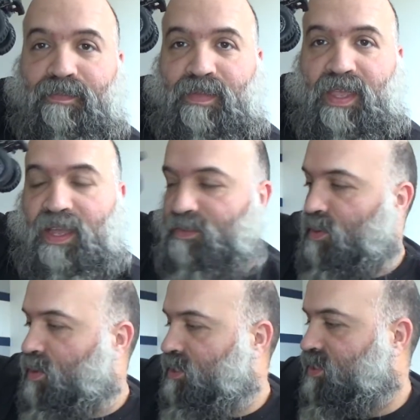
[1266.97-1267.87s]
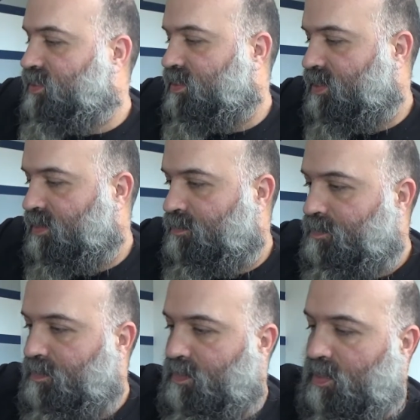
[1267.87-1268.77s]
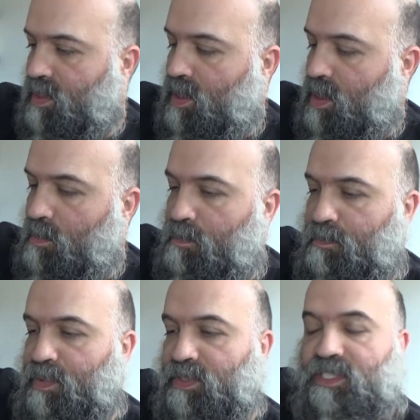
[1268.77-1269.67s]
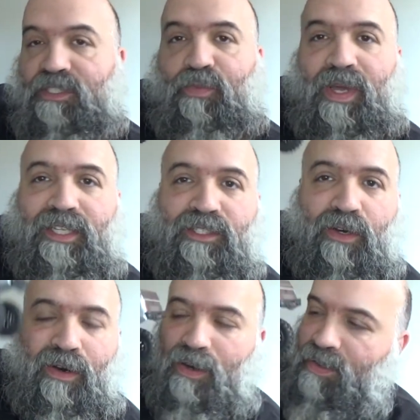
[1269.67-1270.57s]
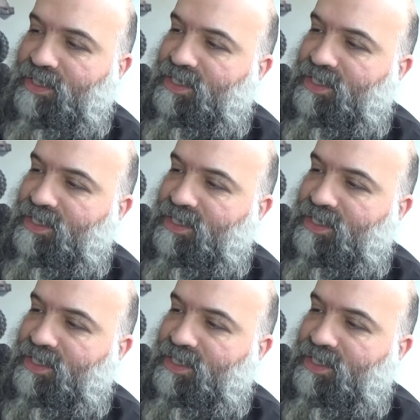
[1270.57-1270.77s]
take out the RGT, put these weights on the